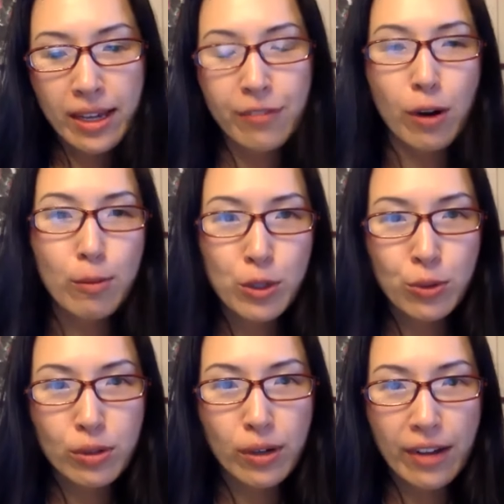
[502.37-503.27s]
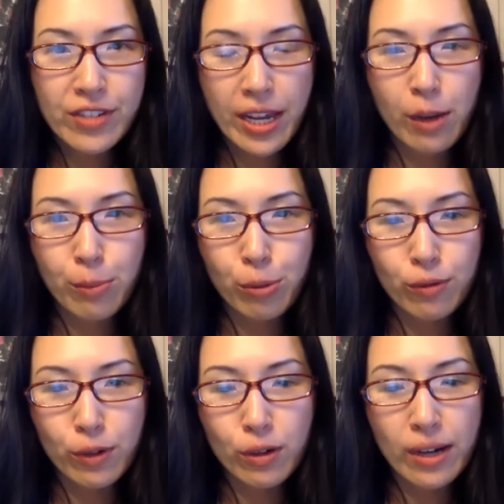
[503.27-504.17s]
pharmaceutical FDA
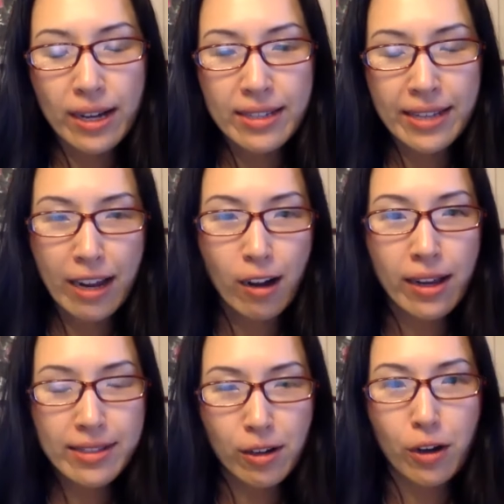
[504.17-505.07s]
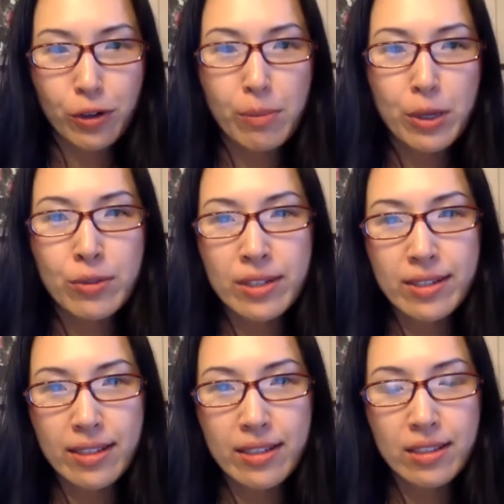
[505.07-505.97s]
approval as an autoimmune
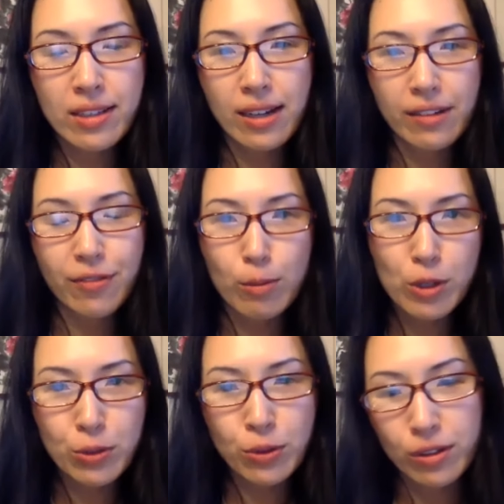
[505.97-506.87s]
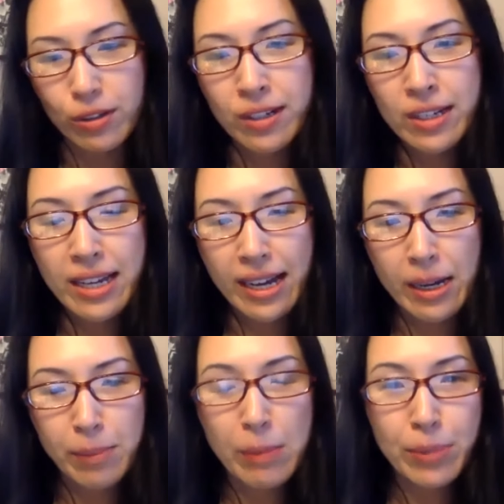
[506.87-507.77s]
disease pharmaceutical.
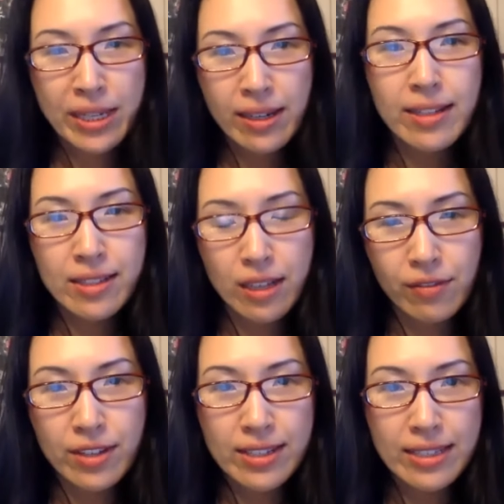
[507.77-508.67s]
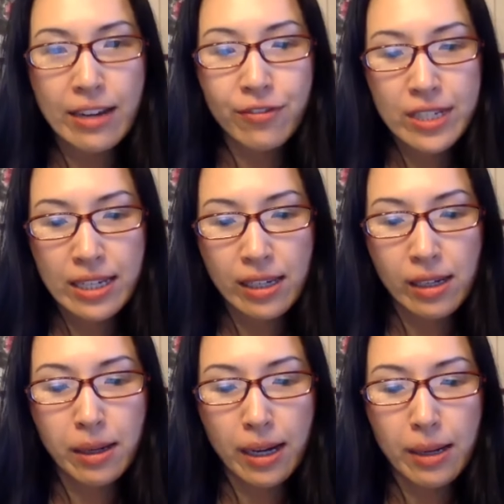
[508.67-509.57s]
And because of the
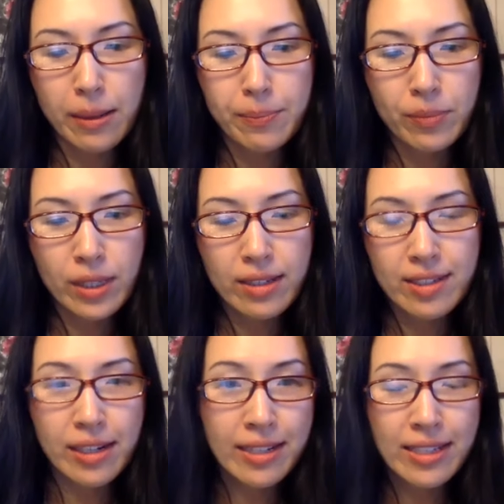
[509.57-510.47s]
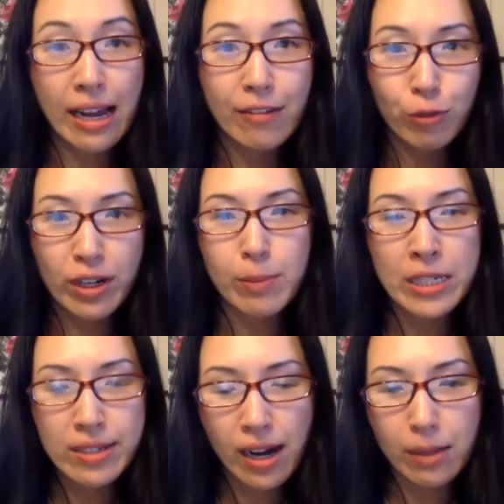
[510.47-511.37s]
safety studies that have already
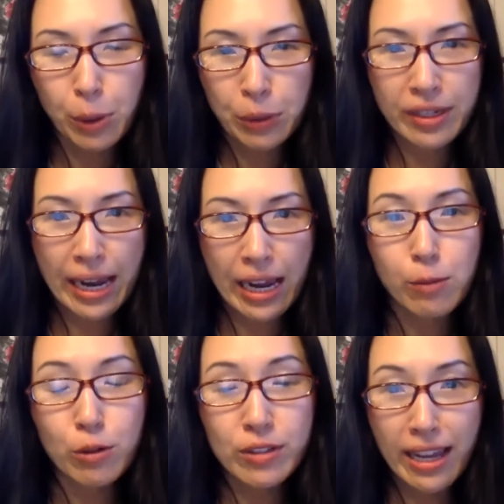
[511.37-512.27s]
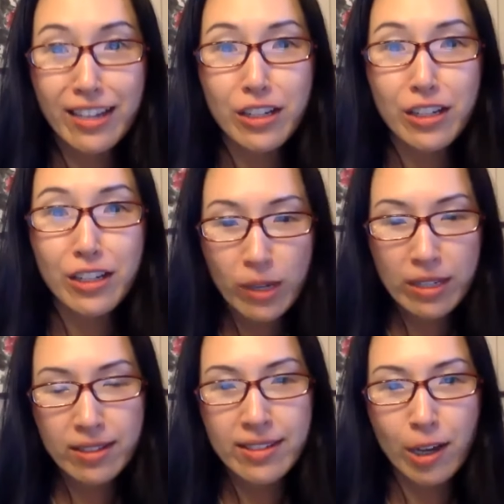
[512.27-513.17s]
been done, both in animals and in
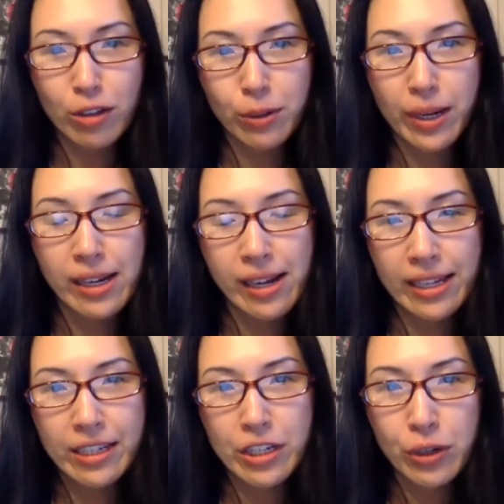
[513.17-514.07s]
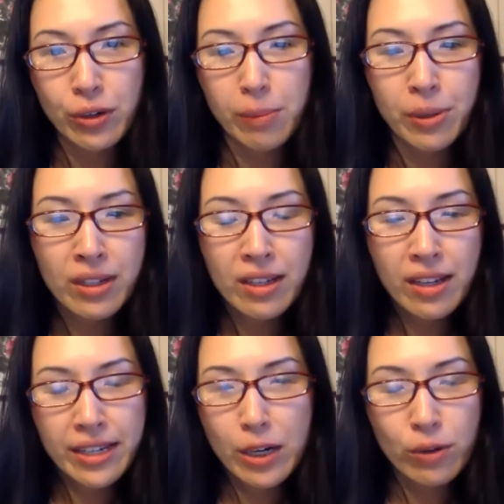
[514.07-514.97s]
humans in South Korea and in Europe,
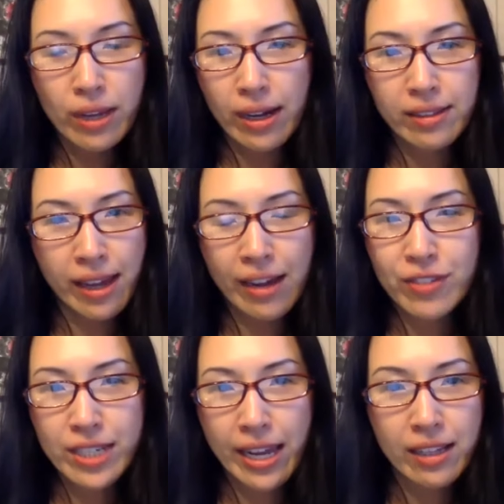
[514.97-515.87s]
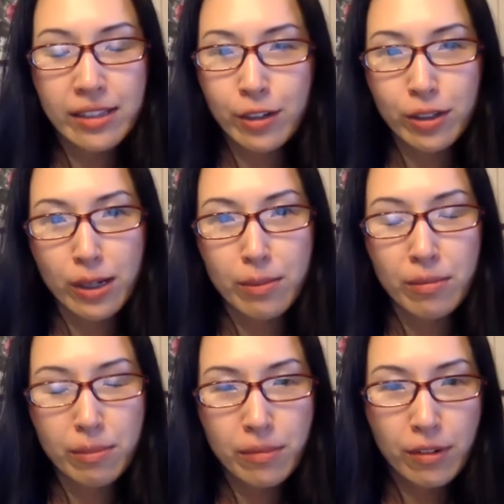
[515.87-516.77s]
the FDA cleared
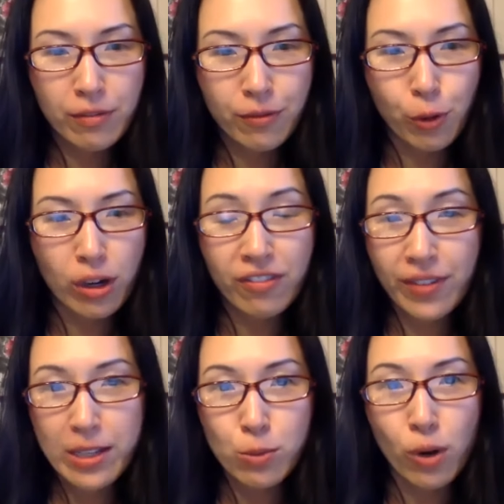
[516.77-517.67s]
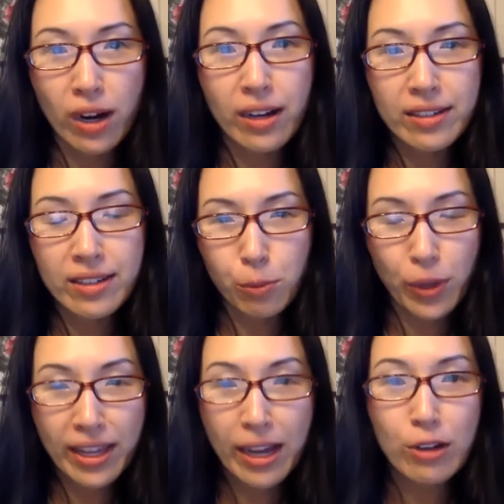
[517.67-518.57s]
them for phase 1
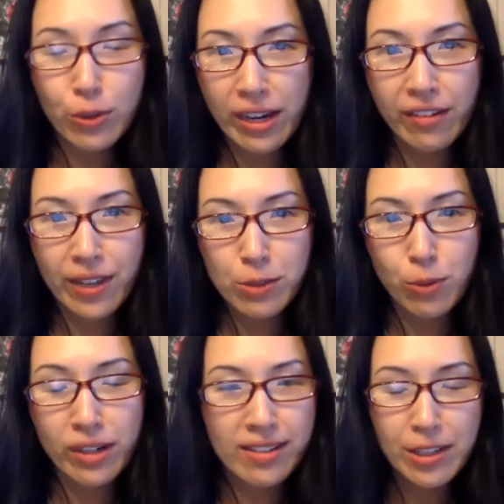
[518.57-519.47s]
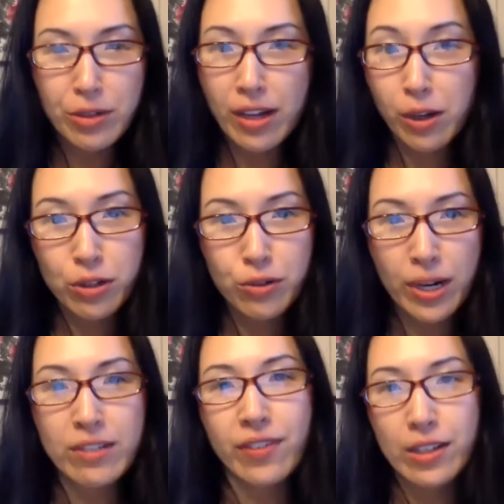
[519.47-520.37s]
without doing any phase 1 and said you can go straight
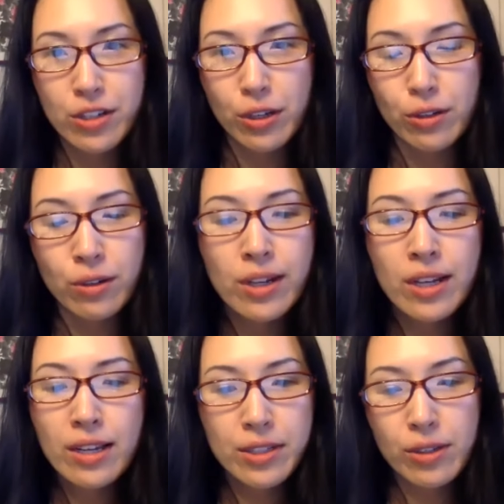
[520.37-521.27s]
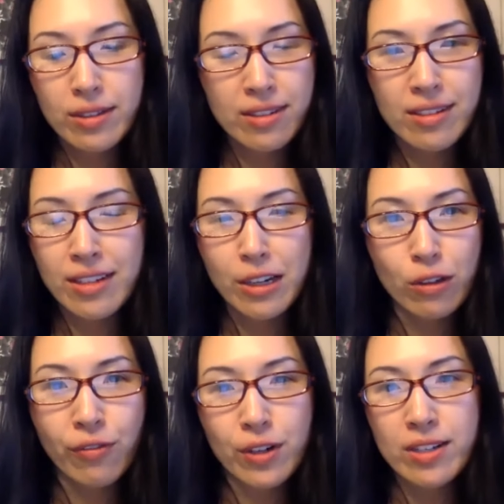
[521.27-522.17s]
to phase 2. So this is
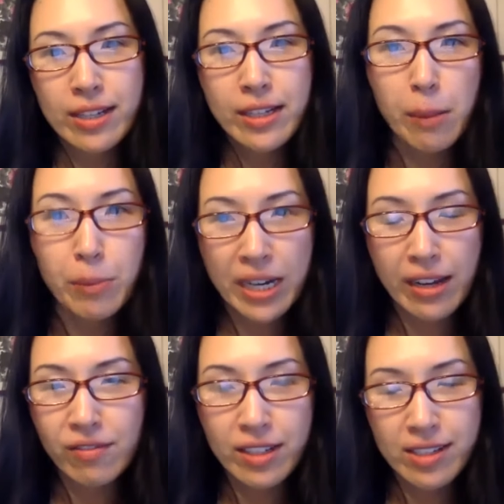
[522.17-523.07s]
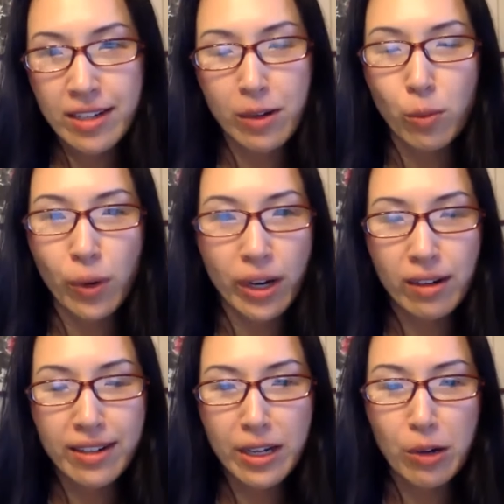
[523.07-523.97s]
the first seed company I invested in
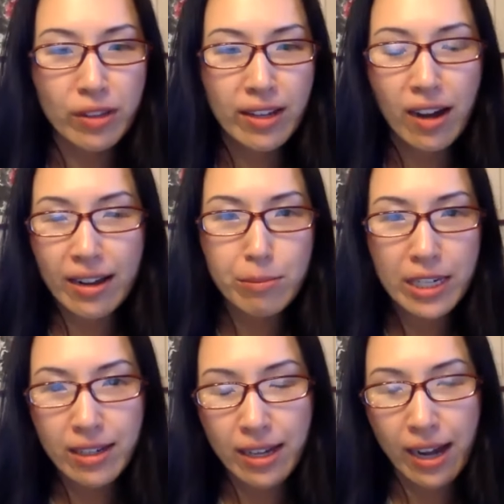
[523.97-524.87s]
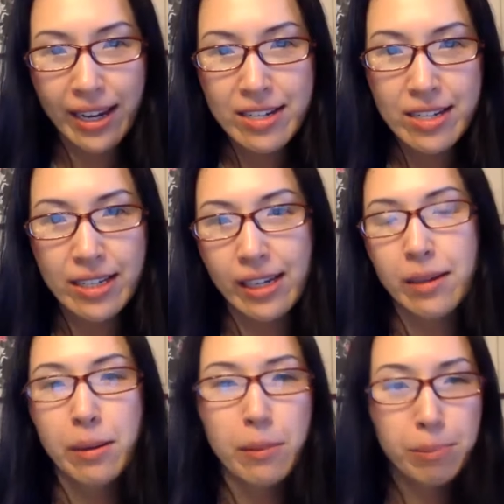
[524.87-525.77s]
where they got immediate
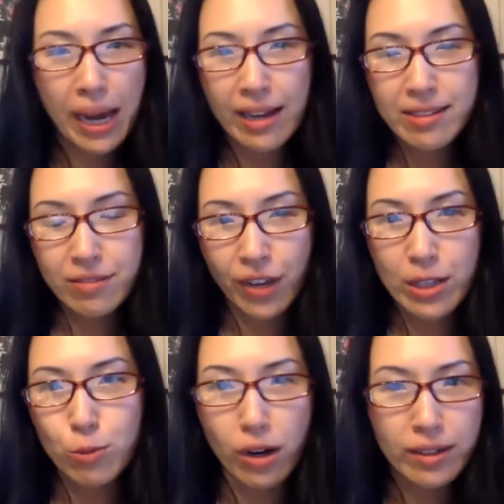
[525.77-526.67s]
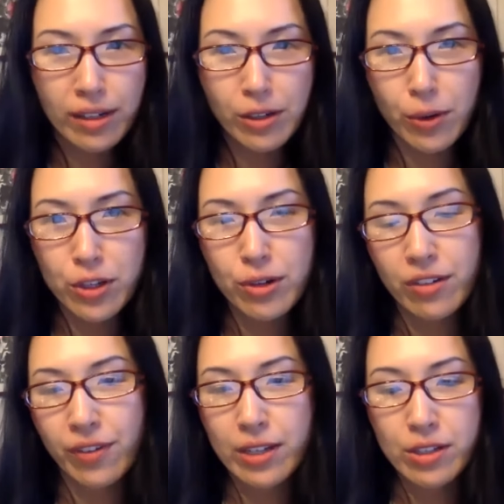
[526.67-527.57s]
IND past phase 1 and going straight
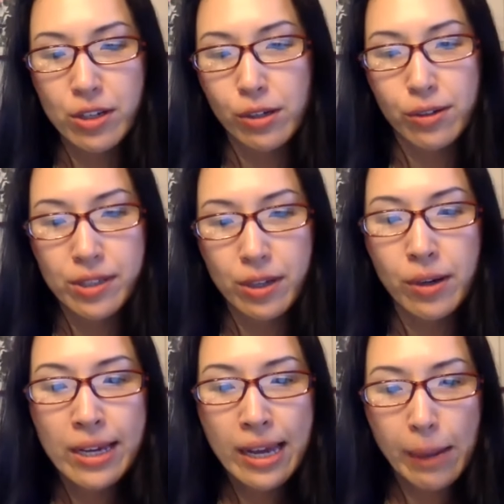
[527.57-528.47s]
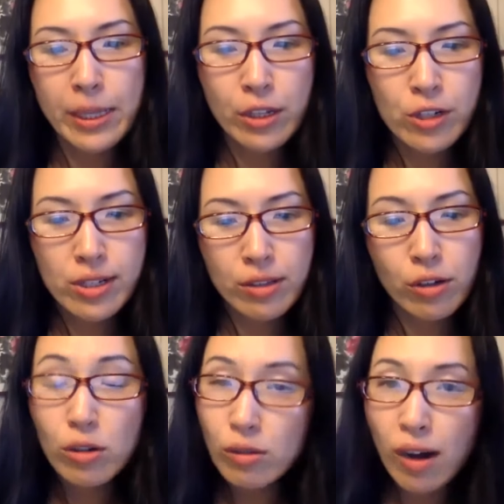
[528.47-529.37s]
to phase 2. So I mean there's
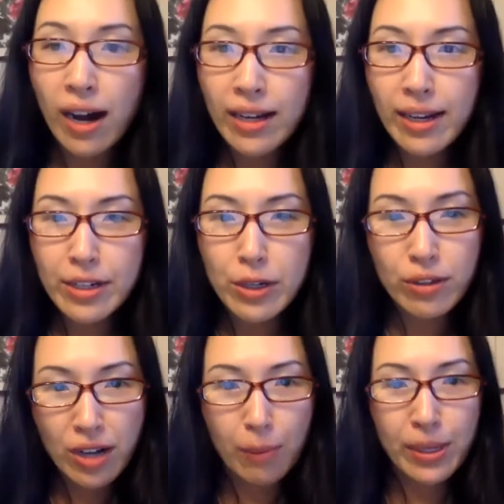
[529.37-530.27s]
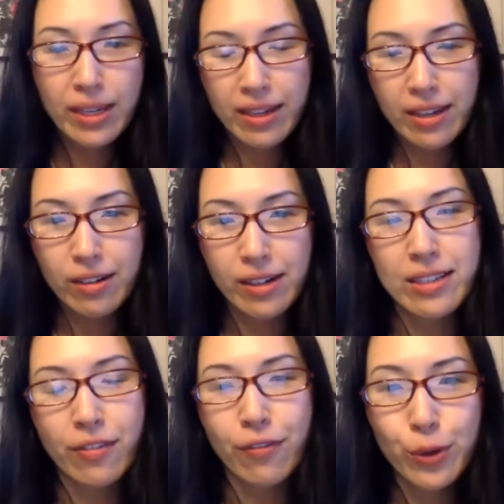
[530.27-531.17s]
a lot. I know the topic here
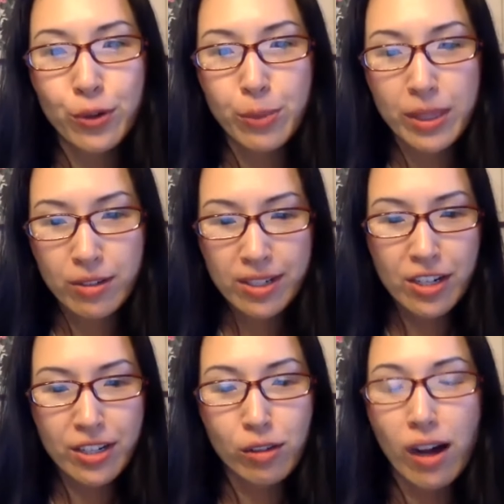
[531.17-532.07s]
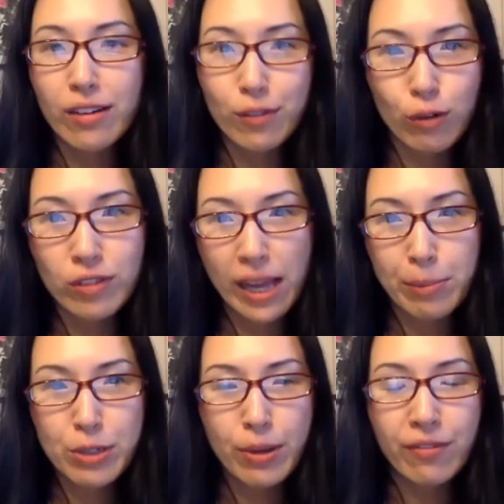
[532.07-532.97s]
is food, but there's actually a lot of overlap
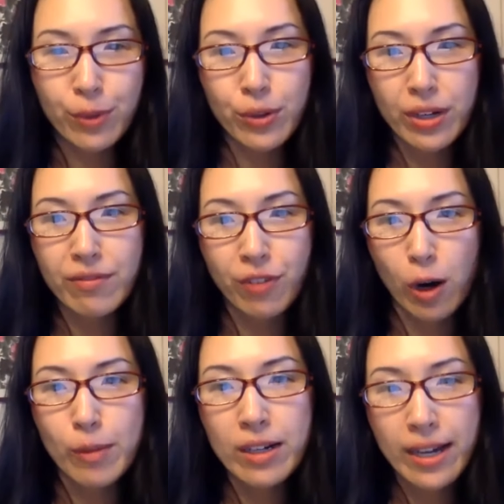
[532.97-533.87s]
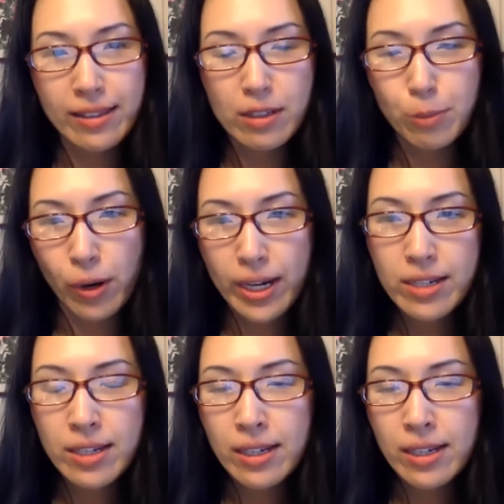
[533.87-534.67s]
between food and pharma at this point.